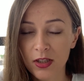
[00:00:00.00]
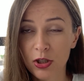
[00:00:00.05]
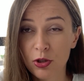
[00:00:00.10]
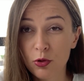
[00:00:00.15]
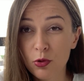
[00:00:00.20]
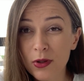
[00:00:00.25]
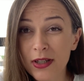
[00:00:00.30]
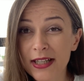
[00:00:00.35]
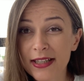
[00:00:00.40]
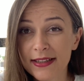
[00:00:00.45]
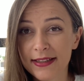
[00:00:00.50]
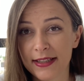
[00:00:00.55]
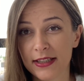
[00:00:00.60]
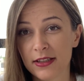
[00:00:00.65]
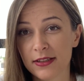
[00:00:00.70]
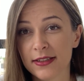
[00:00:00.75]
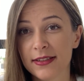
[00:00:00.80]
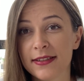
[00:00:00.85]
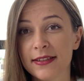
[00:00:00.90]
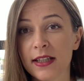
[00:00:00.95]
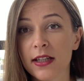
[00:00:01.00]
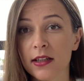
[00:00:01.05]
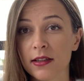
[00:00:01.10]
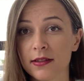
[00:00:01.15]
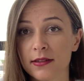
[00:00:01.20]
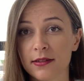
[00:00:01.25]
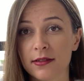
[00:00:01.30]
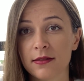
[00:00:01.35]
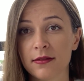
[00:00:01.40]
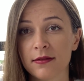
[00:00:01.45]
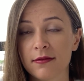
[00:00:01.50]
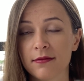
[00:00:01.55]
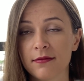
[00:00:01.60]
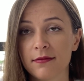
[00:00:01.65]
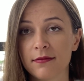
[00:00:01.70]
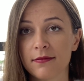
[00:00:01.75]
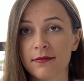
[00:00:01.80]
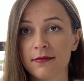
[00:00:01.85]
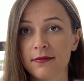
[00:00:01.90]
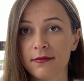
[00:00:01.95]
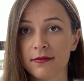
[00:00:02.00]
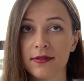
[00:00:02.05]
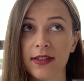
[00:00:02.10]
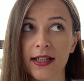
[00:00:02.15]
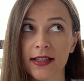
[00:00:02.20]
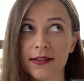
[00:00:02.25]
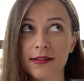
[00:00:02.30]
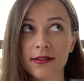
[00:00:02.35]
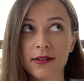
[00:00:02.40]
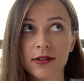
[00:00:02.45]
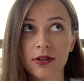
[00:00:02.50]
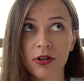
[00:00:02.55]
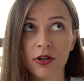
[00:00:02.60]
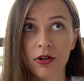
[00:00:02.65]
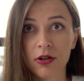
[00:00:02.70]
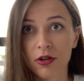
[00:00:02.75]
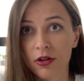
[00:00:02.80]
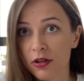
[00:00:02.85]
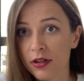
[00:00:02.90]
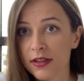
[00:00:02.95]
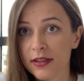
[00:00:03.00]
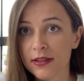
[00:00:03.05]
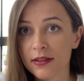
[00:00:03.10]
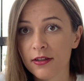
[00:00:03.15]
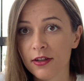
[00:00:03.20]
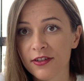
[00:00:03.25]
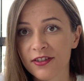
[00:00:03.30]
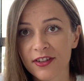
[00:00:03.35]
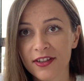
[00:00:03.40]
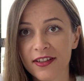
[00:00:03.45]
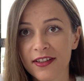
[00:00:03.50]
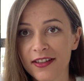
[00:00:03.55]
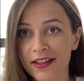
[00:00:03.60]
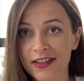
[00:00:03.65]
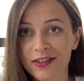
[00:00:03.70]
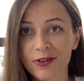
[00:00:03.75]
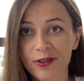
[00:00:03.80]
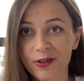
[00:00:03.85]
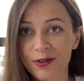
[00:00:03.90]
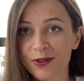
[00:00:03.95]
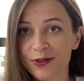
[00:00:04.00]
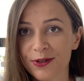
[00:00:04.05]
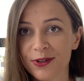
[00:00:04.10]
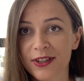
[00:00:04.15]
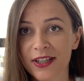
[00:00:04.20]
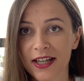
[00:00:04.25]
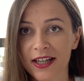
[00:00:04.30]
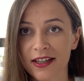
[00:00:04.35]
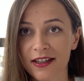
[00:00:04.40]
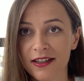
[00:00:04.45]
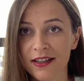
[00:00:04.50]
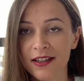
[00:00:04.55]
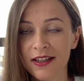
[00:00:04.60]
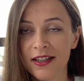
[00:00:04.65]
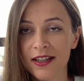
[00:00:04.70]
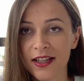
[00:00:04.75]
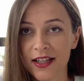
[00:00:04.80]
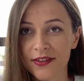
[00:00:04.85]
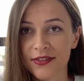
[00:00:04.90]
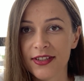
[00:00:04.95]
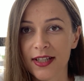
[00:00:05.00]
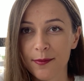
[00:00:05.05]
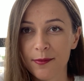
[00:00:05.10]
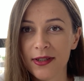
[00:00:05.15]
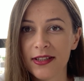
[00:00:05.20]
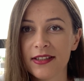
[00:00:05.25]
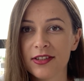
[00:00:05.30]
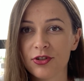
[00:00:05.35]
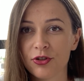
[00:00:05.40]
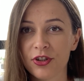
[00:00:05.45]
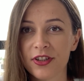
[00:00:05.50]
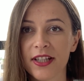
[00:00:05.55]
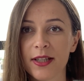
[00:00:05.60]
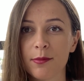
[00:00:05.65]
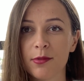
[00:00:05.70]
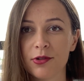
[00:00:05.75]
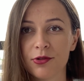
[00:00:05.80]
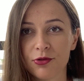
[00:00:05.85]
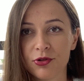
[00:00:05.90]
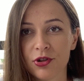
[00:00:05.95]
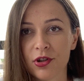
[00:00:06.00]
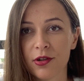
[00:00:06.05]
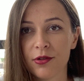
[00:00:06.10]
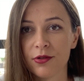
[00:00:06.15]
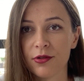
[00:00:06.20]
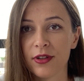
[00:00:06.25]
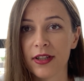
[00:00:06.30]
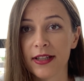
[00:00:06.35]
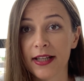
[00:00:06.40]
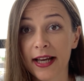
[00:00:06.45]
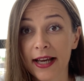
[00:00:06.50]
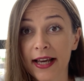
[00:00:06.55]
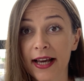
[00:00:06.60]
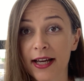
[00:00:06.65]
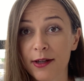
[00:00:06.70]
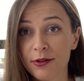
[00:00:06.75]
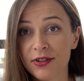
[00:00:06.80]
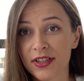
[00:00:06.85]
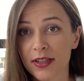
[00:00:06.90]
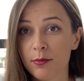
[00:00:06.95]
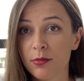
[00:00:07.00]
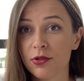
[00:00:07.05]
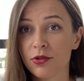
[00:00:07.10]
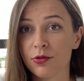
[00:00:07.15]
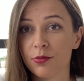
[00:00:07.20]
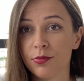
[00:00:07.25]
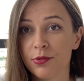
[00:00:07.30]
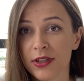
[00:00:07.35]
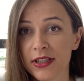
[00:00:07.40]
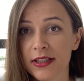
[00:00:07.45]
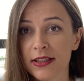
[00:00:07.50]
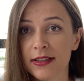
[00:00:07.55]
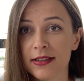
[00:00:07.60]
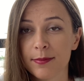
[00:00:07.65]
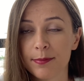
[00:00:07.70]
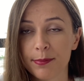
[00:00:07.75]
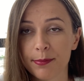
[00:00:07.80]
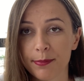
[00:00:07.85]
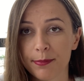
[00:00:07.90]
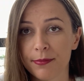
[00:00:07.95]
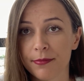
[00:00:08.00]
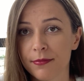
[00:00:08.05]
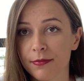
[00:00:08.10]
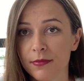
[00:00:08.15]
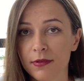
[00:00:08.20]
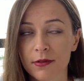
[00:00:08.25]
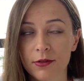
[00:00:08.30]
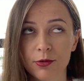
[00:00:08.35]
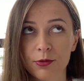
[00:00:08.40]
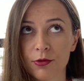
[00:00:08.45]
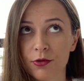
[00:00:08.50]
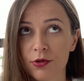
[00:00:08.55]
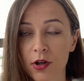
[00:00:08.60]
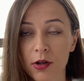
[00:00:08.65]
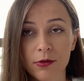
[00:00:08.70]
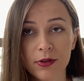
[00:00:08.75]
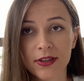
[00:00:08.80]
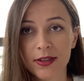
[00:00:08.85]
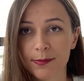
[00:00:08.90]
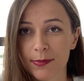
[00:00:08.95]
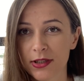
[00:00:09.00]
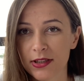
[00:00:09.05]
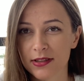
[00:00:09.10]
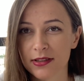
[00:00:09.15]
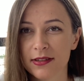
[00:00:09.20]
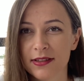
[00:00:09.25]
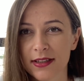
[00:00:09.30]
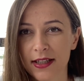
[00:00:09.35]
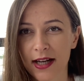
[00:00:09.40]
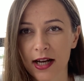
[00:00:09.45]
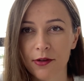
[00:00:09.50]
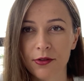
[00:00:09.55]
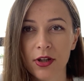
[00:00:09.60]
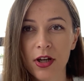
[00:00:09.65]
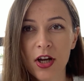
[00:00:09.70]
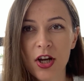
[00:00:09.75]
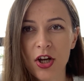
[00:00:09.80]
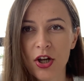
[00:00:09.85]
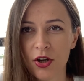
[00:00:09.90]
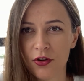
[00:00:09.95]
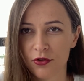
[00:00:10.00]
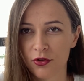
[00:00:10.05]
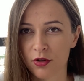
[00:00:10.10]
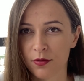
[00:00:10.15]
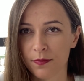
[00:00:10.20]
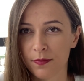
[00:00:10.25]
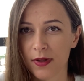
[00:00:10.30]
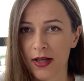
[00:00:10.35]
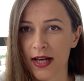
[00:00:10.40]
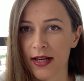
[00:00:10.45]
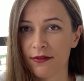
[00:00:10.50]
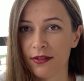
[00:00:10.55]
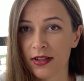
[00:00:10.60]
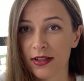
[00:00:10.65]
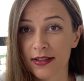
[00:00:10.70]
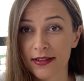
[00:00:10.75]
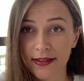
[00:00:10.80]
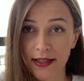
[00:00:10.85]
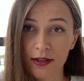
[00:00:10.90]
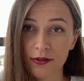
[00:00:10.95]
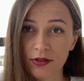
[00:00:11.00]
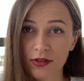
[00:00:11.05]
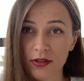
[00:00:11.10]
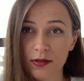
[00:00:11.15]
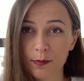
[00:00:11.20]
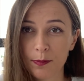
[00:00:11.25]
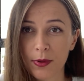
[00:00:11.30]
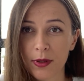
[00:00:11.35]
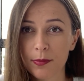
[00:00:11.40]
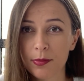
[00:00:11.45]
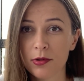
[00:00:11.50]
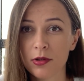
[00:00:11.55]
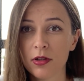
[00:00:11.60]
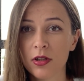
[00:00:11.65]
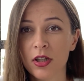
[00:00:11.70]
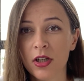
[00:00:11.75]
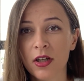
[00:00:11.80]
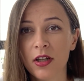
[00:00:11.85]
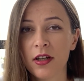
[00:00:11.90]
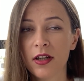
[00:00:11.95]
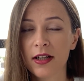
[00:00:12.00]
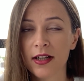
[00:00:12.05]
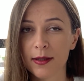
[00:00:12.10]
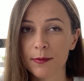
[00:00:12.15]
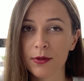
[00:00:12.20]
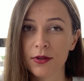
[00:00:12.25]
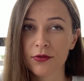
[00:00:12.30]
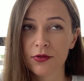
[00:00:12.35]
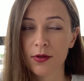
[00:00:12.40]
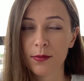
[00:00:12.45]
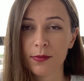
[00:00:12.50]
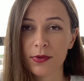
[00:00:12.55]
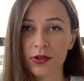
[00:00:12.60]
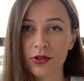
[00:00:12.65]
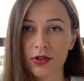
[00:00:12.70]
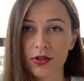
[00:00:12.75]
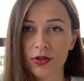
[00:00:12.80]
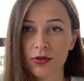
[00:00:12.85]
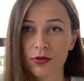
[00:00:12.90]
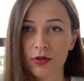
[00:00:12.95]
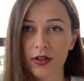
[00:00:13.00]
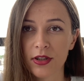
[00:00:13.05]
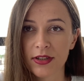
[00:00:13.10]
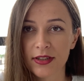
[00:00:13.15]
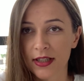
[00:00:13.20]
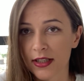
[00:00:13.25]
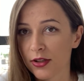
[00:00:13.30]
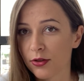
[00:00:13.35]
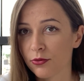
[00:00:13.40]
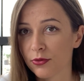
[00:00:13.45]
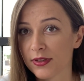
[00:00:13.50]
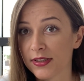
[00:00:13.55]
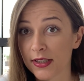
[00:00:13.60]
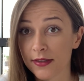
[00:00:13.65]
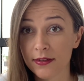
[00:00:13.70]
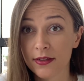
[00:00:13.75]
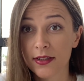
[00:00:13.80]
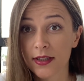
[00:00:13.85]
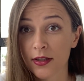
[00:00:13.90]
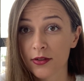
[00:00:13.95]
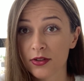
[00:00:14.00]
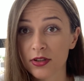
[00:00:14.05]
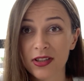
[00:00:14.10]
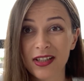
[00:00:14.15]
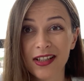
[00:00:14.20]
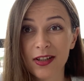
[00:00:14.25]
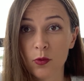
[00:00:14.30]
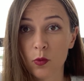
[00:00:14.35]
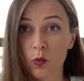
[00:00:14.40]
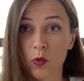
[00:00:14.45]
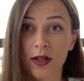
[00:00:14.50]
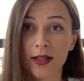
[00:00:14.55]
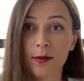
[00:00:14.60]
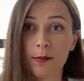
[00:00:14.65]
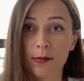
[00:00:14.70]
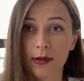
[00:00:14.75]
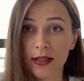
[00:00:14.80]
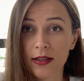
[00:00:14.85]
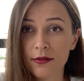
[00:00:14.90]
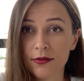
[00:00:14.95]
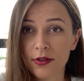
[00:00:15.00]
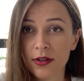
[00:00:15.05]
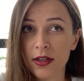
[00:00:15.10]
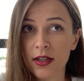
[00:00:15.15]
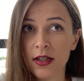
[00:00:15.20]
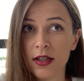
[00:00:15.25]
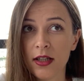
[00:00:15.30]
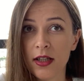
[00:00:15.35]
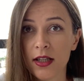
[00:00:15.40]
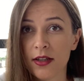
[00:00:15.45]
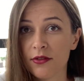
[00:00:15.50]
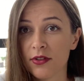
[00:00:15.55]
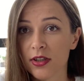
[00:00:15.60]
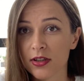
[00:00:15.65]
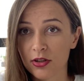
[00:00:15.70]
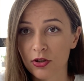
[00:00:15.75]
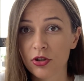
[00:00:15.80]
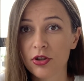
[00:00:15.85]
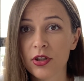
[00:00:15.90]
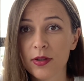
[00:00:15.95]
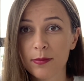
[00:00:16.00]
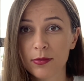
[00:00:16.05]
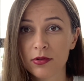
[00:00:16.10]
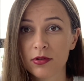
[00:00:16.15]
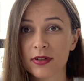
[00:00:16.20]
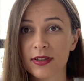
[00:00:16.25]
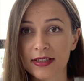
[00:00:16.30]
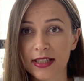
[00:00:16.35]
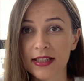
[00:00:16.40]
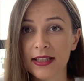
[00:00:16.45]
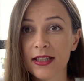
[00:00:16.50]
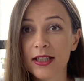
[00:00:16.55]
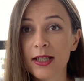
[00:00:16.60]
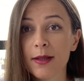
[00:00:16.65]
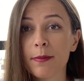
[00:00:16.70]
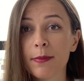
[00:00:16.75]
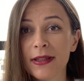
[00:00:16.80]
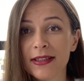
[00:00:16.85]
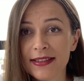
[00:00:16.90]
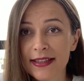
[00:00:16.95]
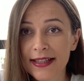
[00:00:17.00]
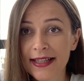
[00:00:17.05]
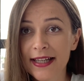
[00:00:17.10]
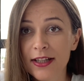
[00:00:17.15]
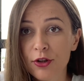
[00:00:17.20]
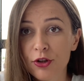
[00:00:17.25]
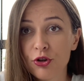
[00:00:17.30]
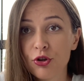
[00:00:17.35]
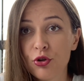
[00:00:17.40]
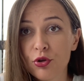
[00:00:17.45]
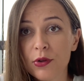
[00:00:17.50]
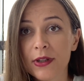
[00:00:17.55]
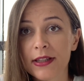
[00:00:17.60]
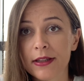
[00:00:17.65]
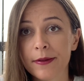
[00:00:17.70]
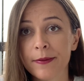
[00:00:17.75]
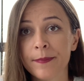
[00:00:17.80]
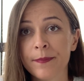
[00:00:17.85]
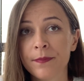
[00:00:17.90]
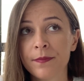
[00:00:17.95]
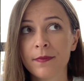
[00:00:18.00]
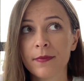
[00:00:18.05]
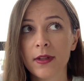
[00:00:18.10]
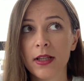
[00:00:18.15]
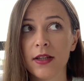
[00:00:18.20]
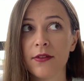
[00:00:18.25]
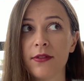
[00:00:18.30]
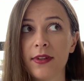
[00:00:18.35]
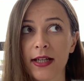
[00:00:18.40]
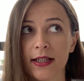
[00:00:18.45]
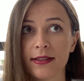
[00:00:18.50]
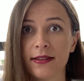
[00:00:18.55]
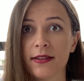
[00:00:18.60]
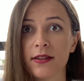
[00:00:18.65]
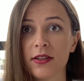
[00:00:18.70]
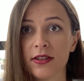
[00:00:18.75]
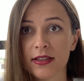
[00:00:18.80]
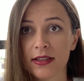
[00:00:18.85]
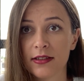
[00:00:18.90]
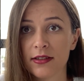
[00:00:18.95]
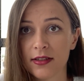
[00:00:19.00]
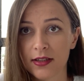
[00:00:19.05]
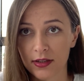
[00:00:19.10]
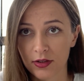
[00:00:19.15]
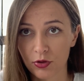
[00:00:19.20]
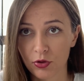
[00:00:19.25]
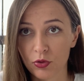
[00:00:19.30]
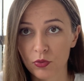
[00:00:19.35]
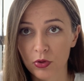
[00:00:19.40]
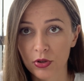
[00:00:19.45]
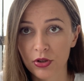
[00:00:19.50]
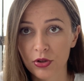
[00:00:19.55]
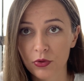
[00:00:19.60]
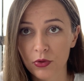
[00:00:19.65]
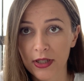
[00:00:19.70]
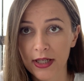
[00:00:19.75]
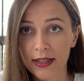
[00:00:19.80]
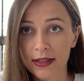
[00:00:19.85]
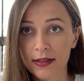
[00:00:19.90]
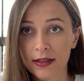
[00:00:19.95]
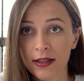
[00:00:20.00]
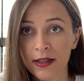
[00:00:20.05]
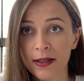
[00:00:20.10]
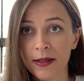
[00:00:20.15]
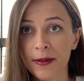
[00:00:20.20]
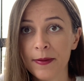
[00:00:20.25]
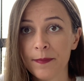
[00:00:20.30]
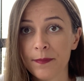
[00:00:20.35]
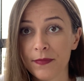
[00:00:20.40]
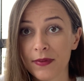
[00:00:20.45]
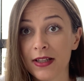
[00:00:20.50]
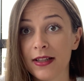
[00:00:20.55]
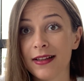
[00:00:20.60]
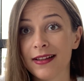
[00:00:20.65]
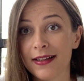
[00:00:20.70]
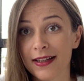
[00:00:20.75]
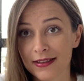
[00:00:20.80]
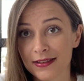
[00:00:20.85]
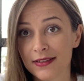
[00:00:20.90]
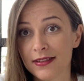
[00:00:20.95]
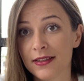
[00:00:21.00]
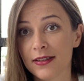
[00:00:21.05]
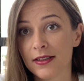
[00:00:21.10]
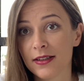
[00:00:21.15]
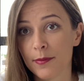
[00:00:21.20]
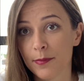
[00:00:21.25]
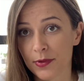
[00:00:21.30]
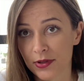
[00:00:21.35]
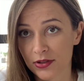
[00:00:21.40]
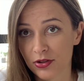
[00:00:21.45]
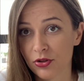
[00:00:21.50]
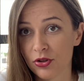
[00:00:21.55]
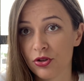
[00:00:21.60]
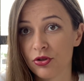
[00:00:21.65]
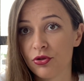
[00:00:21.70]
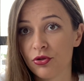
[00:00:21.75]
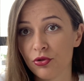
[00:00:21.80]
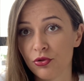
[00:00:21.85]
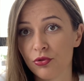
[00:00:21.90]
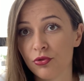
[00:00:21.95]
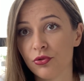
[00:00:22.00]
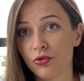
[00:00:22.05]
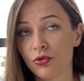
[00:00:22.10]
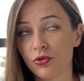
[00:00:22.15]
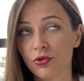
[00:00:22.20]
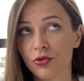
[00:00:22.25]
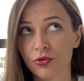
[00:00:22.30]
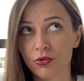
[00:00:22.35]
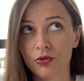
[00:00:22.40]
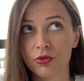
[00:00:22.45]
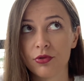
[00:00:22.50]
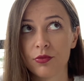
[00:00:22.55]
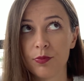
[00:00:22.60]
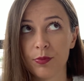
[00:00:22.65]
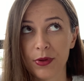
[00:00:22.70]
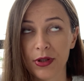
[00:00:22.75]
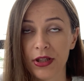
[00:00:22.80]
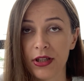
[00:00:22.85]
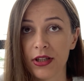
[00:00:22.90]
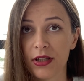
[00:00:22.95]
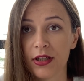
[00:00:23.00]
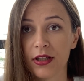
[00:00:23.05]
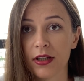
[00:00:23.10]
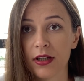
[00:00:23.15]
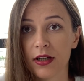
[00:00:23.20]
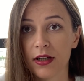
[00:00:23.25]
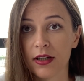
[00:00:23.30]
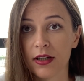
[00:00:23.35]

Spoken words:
Look at their results. That's all you should care. If someone is not able to show you that, hey, I was able to grow this person's account from having 1,000 people coming from Pinterest to their site to 7,000 in 1 month, if they're not able to say that, it means they cannot do it. If that's the results that you want to get, then that's the person that you should be